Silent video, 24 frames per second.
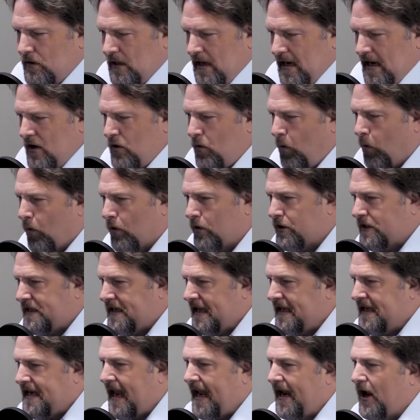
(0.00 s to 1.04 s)
In order to
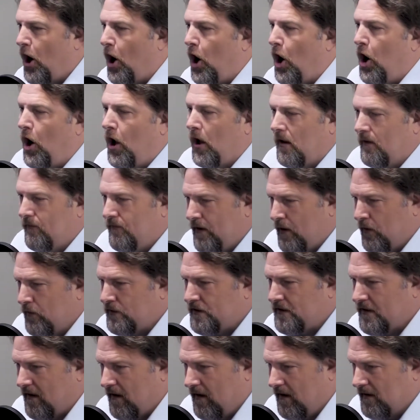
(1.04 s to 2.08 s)
take all of
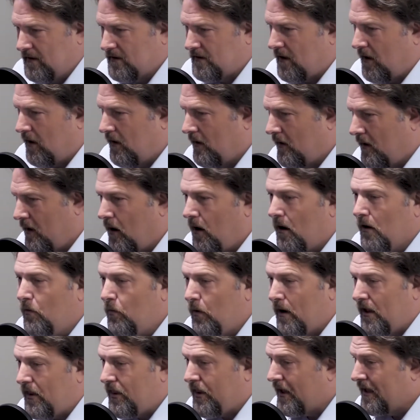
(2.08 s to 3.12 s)
those things, along
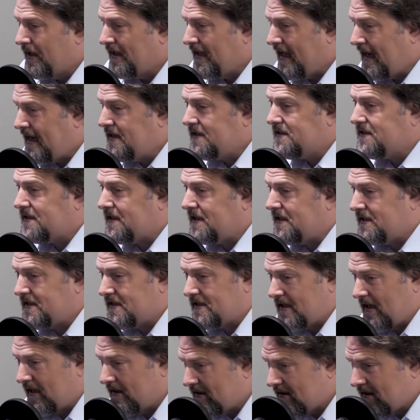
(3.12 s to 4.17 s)
with latency
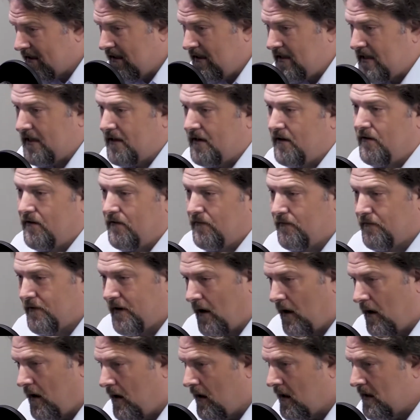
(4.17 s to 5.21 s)
sensitive
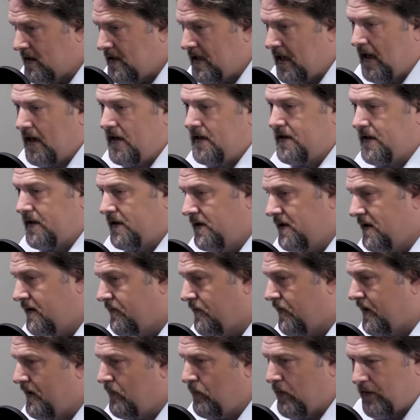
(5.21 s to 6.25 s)
content
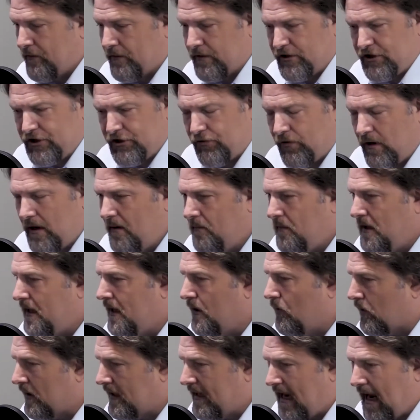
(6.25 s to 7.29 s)
delivery, whether it's
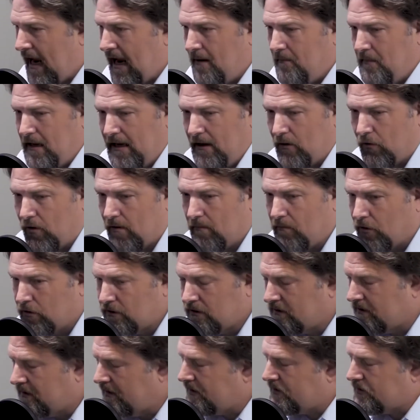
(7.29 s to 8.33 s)
streaming or gaming or
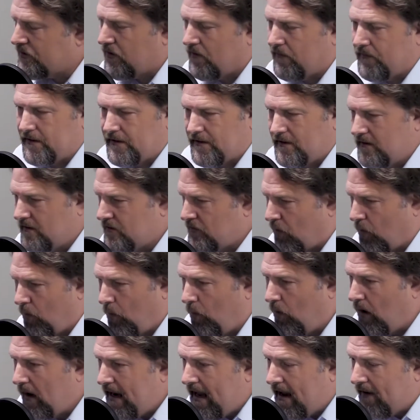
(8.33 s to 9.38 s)
emergency services or
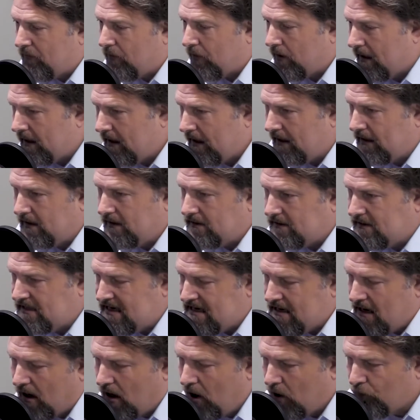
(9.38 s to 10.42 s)
whatever it is,
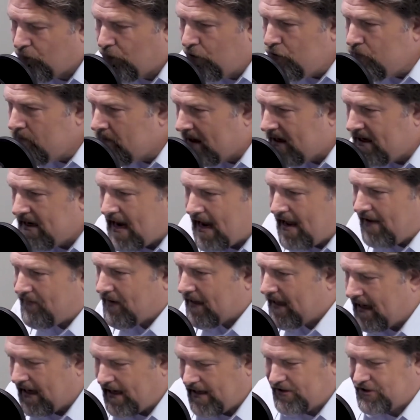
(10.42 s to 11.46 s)
Roomba
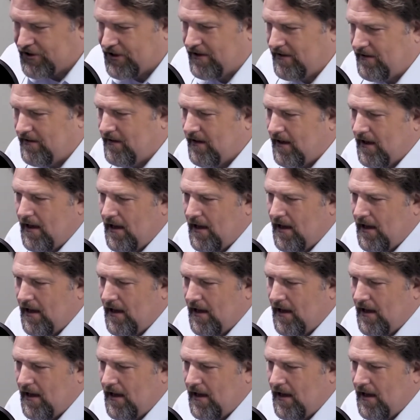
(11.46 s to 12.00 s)
navigation,